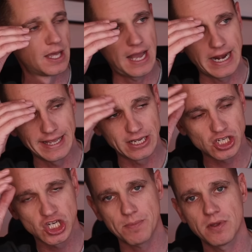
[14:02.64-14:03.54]
And you get
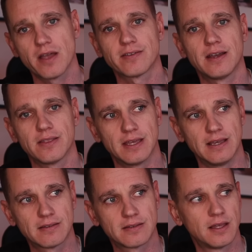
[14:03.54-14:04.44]
shipyards like
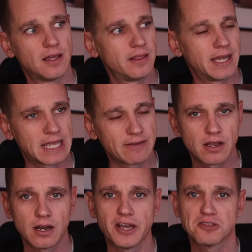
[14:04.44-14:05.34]
this that give
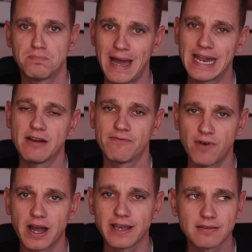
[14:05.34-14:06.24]
clients bad
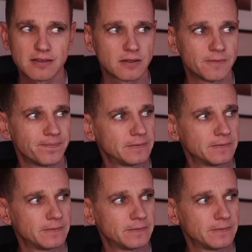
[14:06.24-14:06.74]
advice,